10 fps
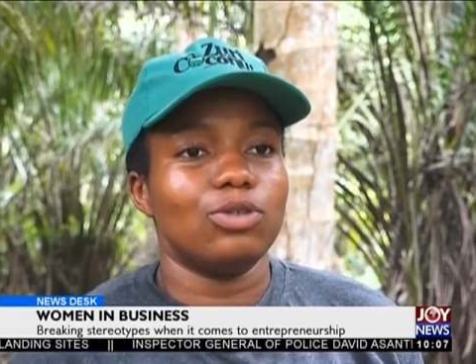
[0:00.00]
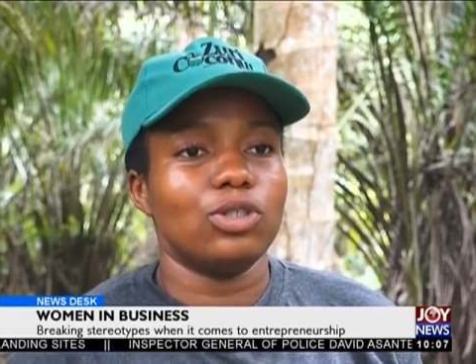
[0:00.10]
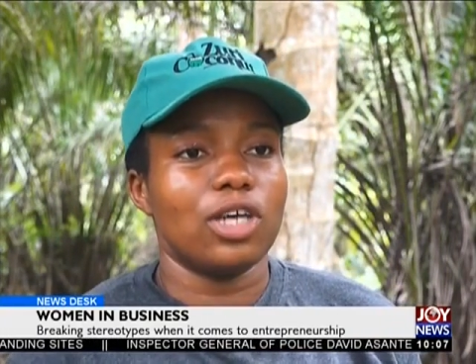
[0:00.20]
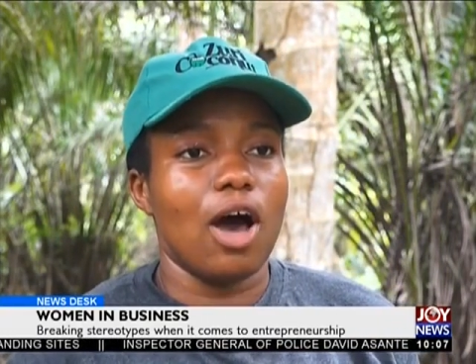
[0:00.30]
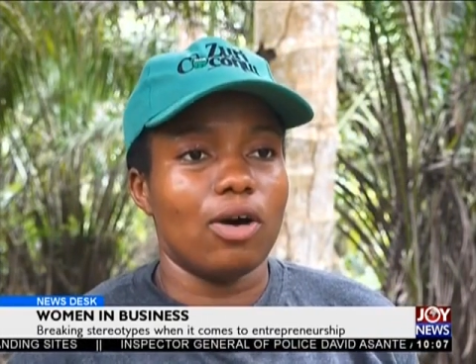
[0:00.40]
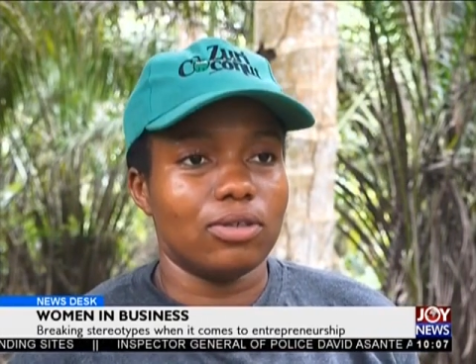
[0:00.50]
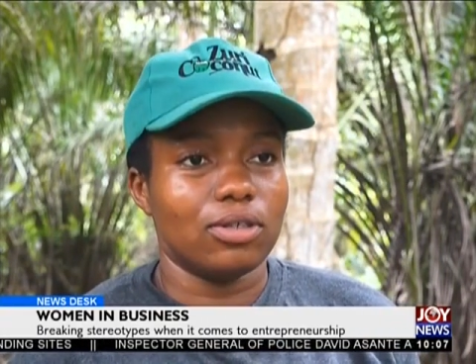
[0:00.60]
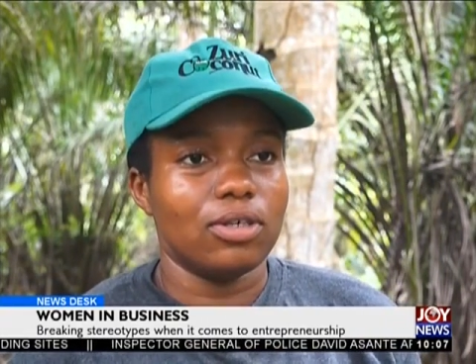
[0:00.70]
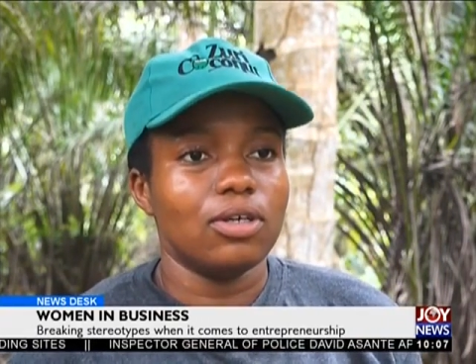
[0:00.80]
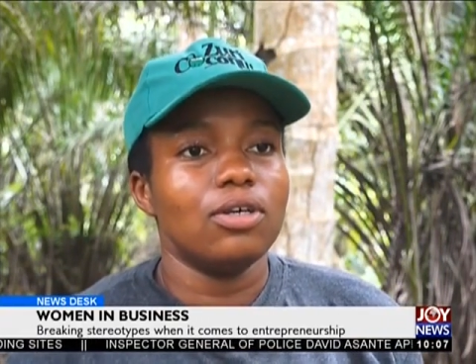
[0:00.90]
to town
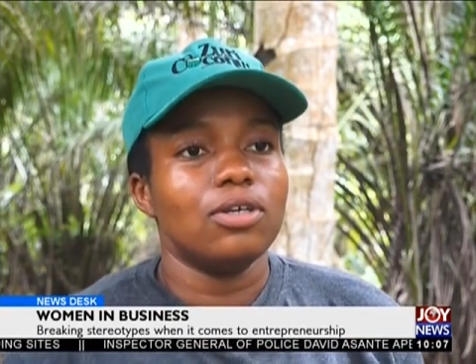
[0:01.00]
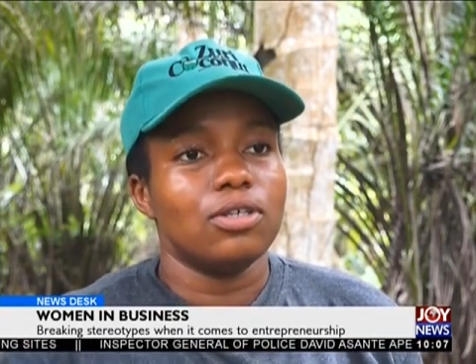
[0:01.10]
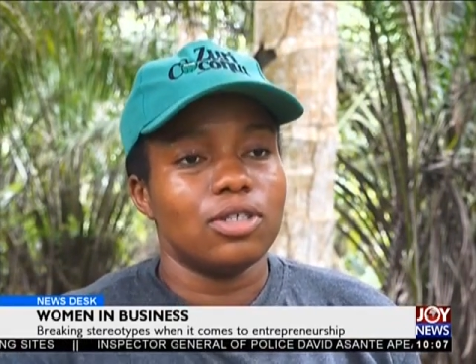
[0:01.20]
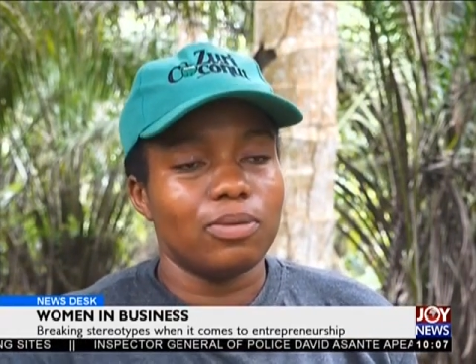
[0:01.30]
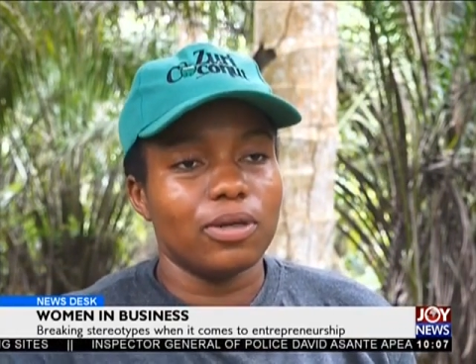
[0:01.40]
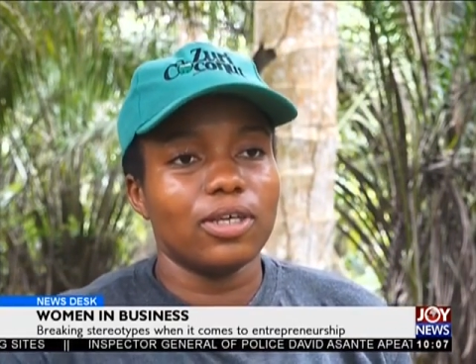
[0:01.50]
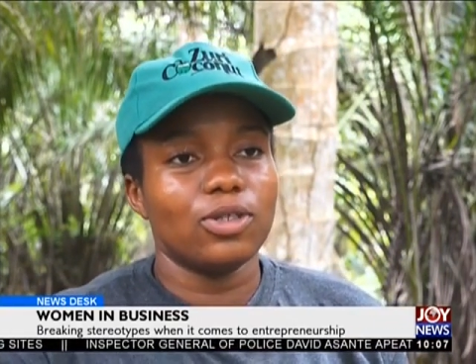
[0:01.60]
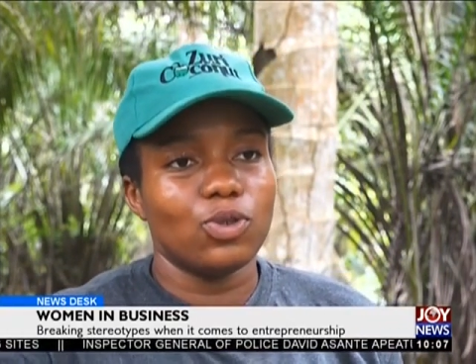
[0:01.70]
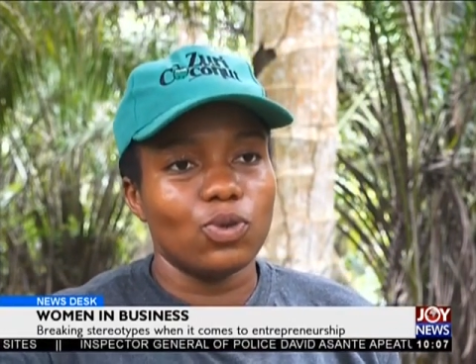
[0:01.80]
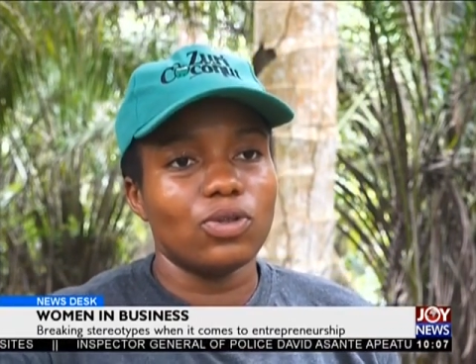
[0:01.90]

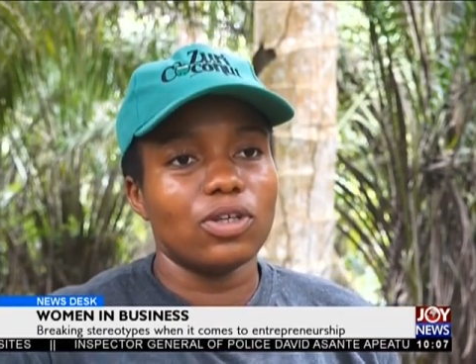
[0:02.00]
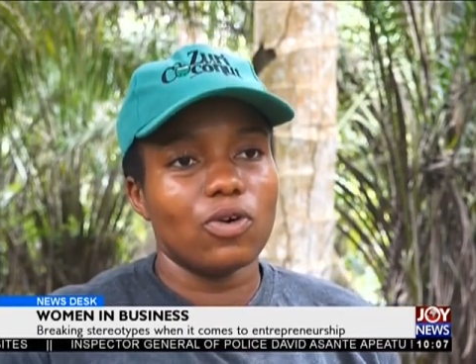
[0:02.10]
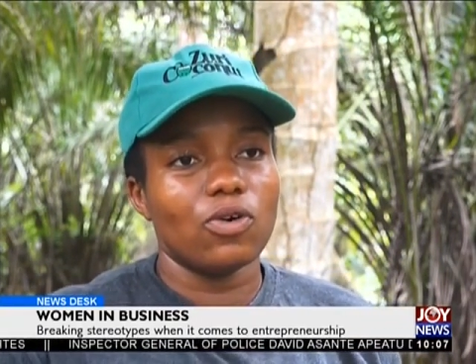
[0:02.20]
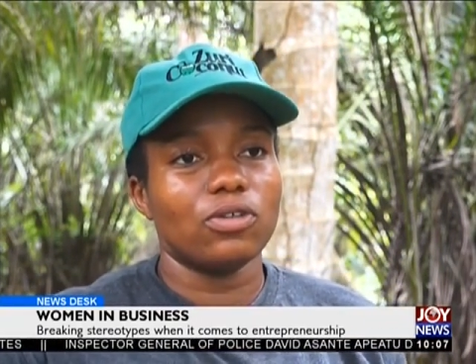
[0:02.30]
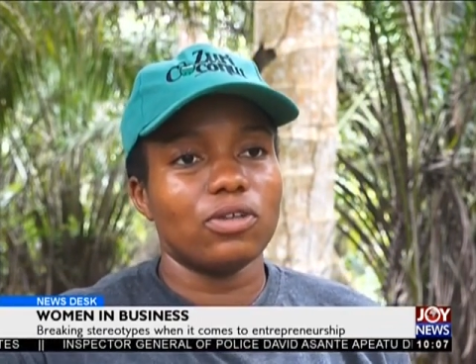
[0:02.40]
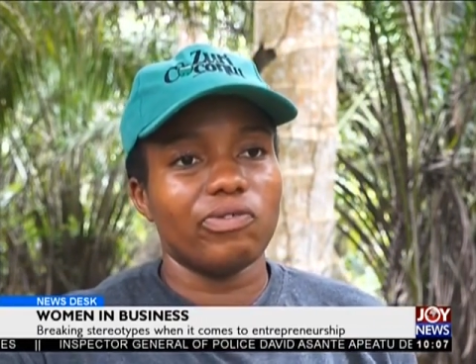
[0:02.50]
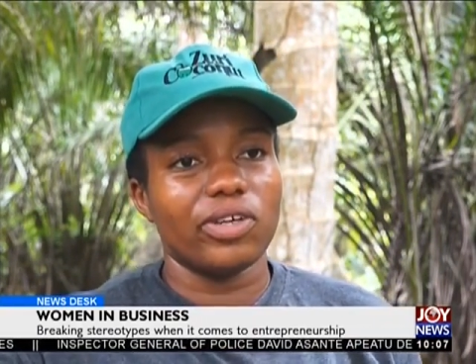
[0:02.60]
speaking to the coconut